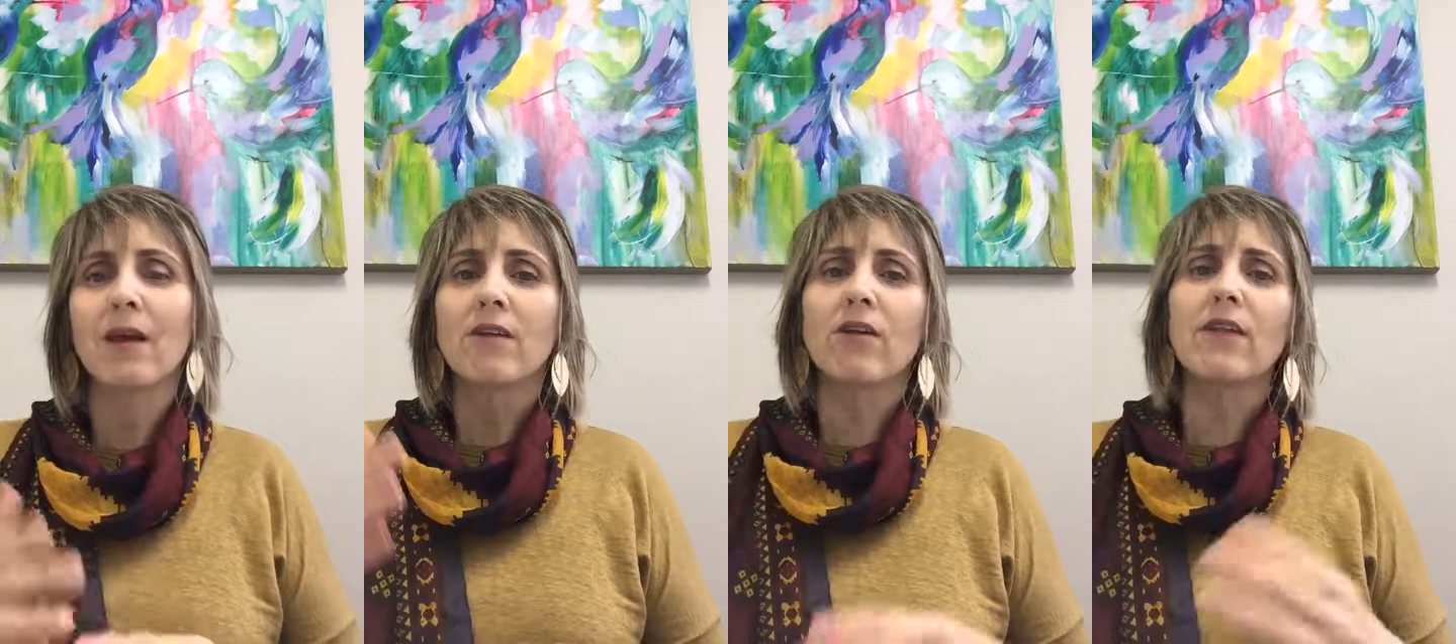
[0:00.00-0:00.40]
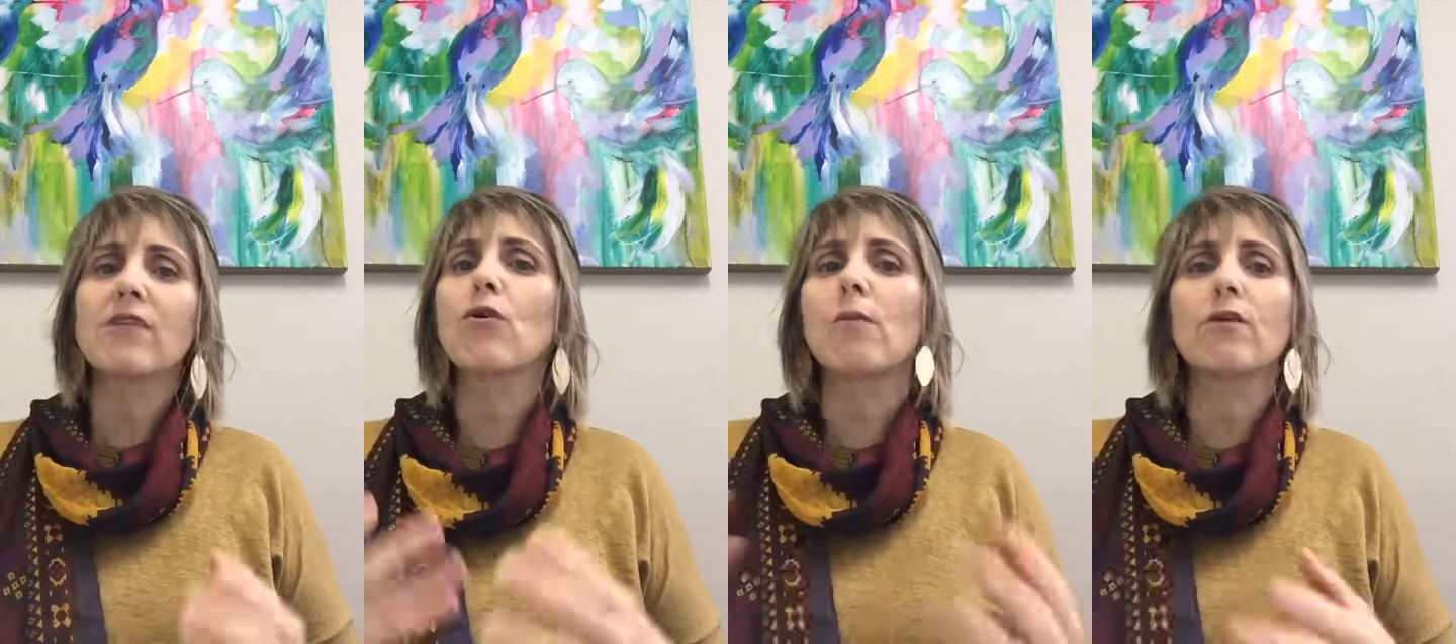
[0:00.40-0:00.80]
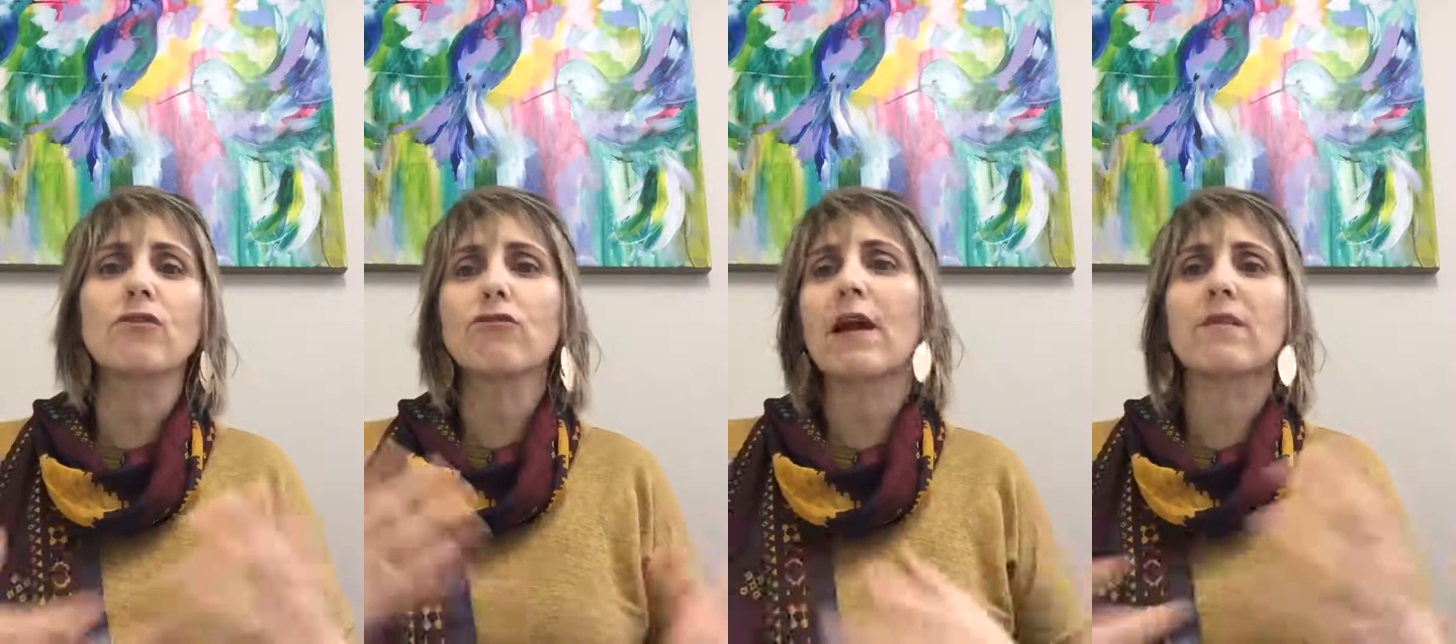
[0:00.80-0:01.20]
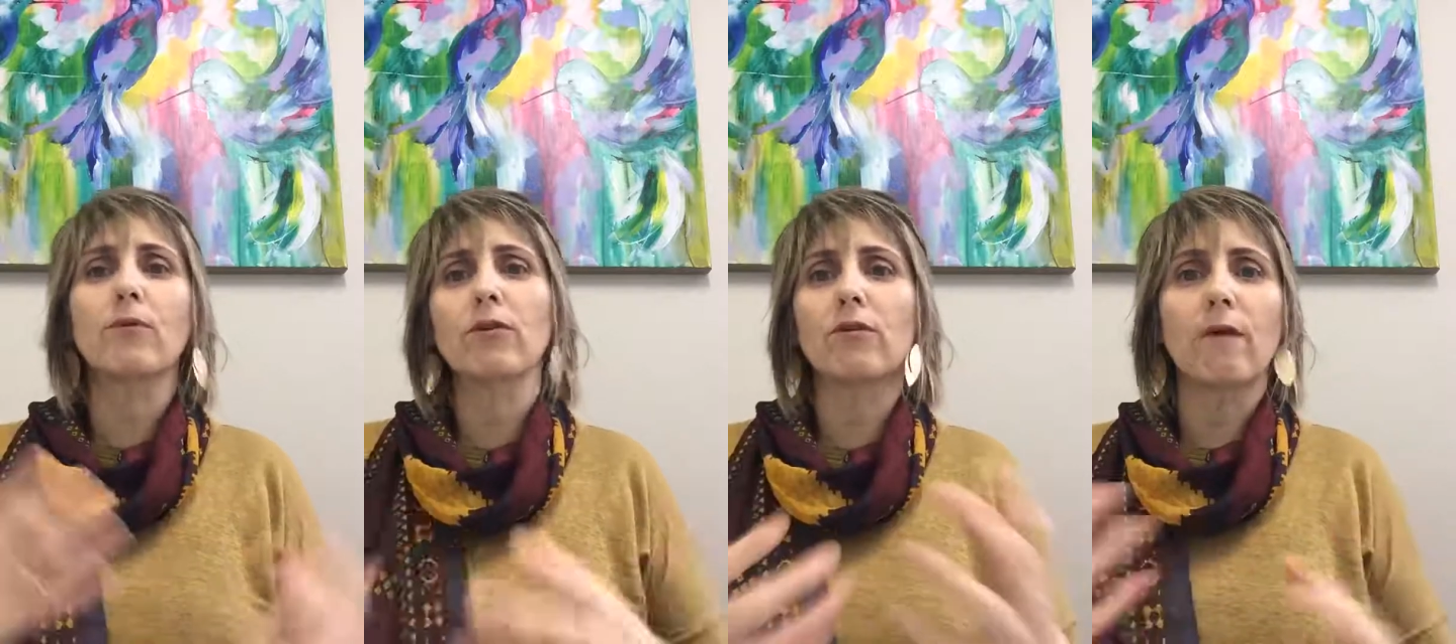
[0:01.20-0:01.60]
So these hormones are
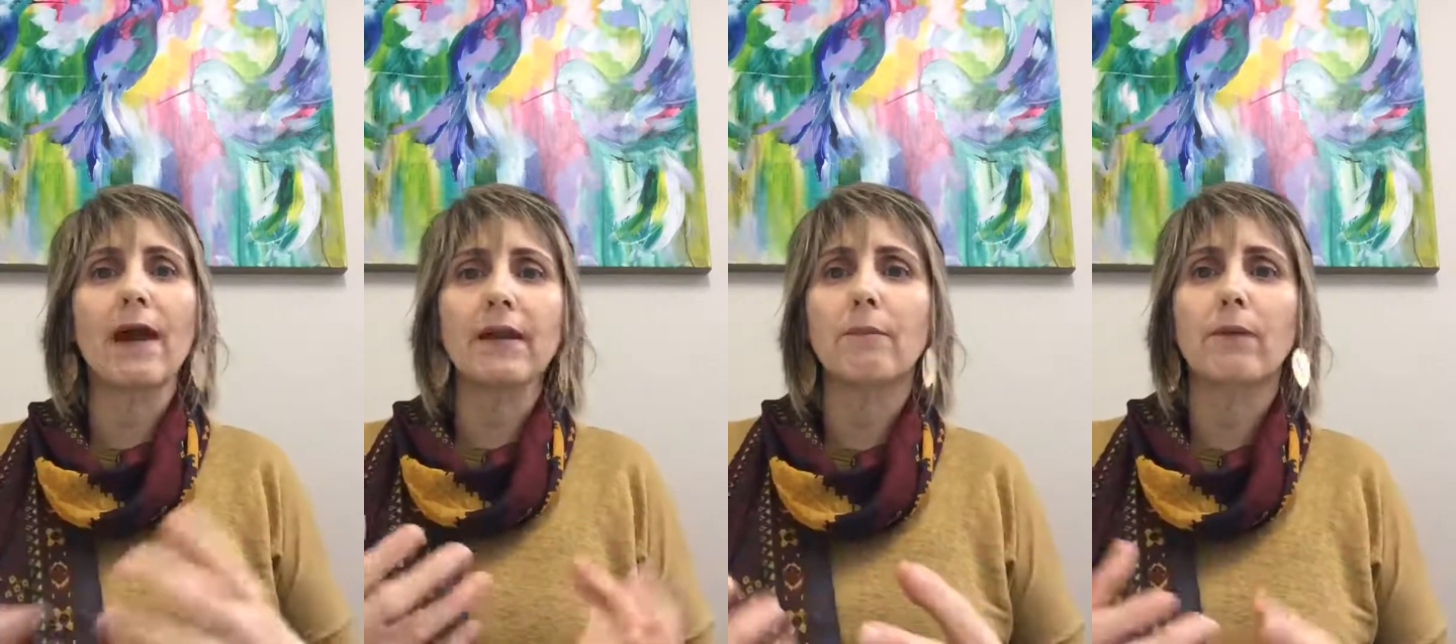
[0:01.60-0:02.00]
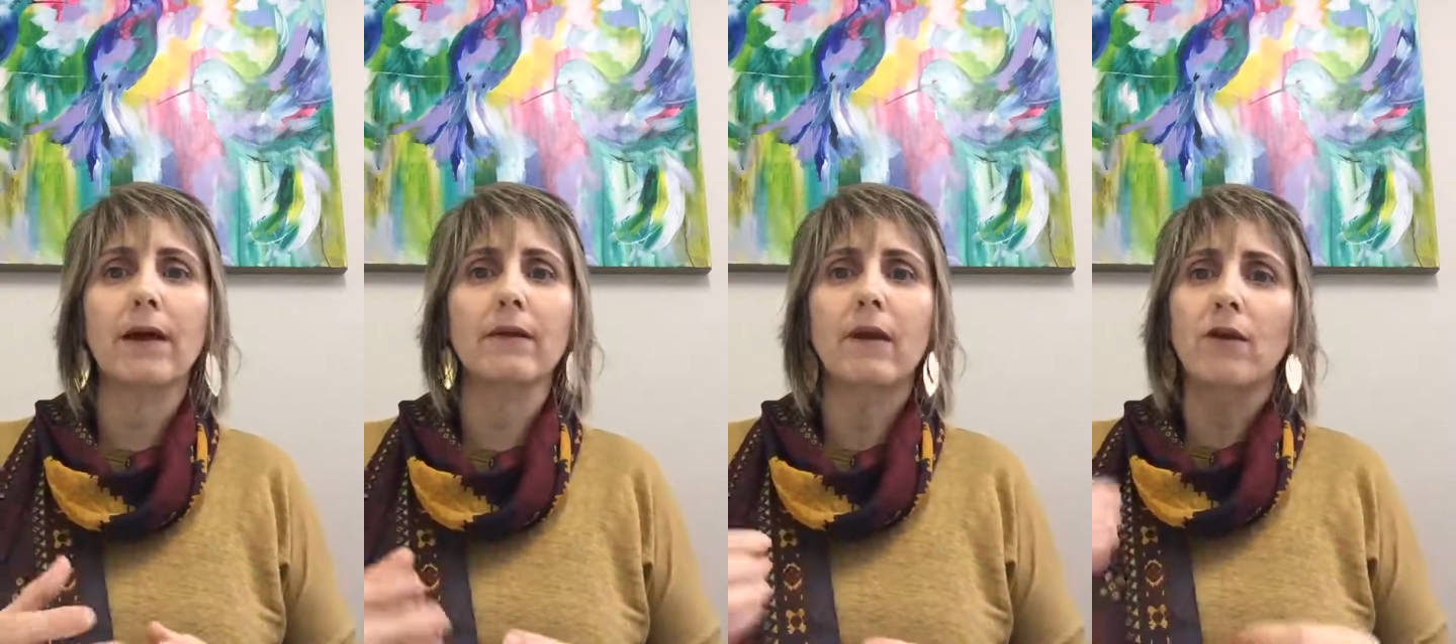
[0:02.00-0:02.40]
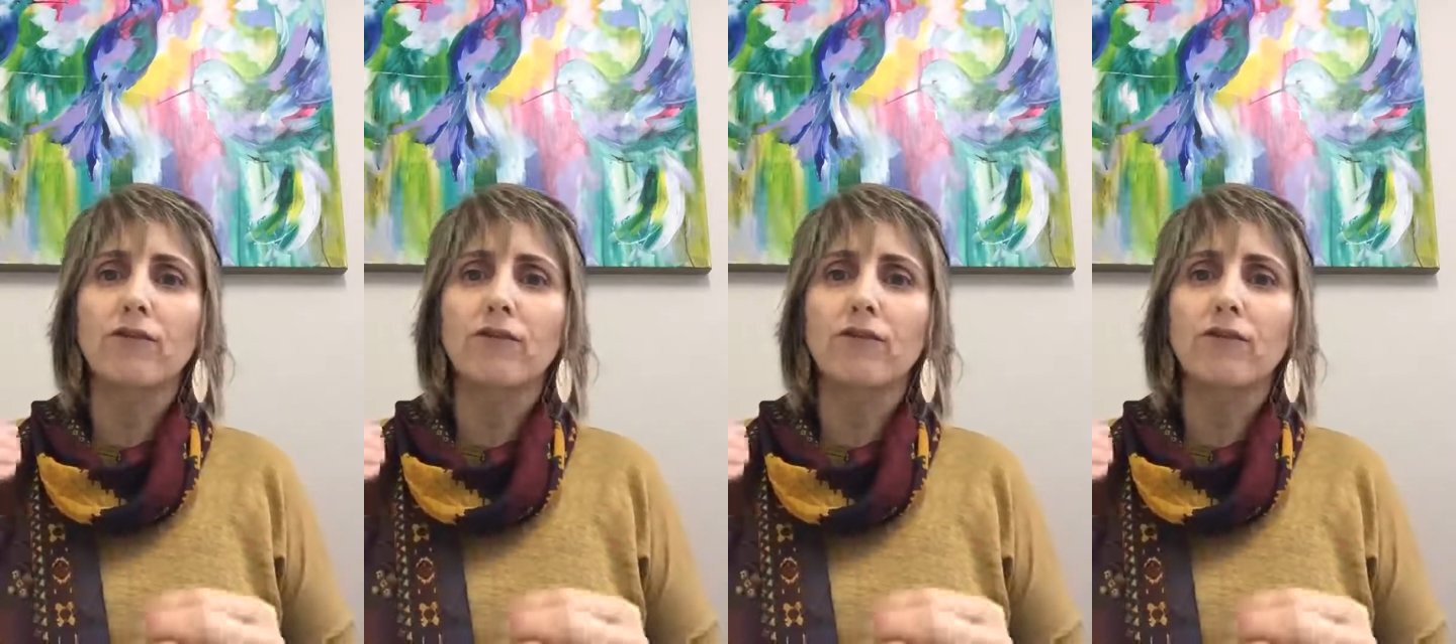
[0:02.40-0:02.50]
transported around our blood